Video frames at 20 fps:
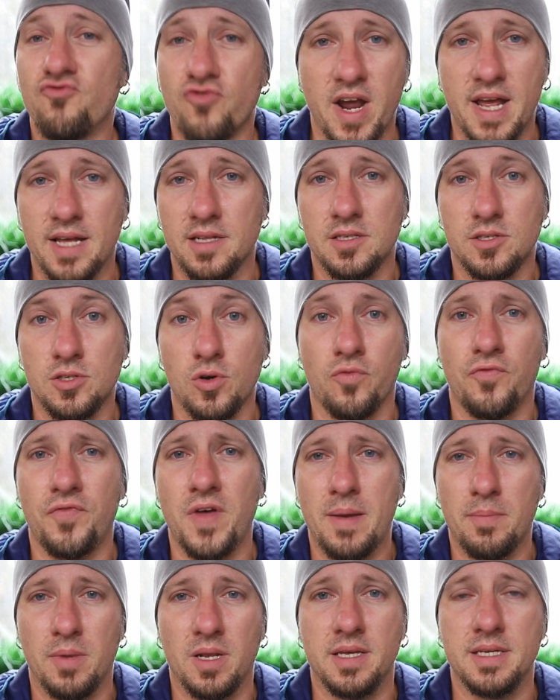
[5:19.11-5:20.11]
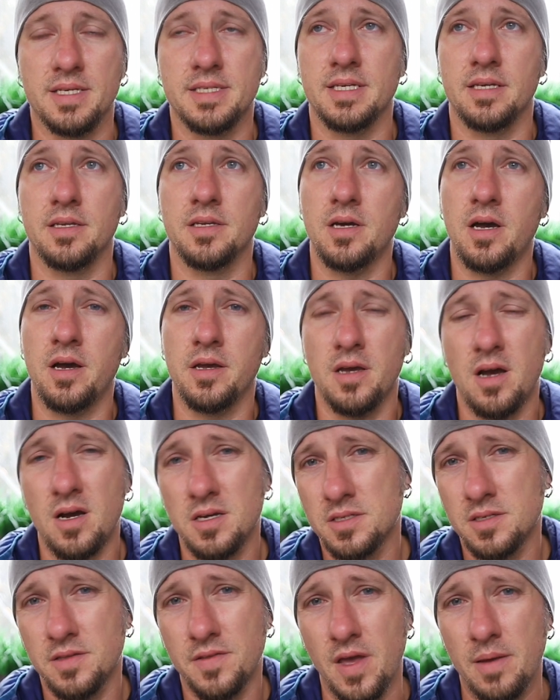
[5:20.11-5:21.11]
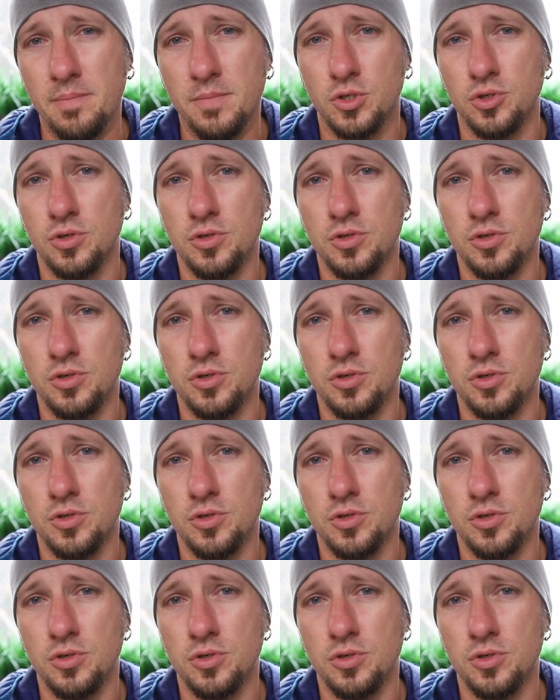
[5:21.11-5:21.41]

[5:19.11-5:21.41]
friends or families, and I asked them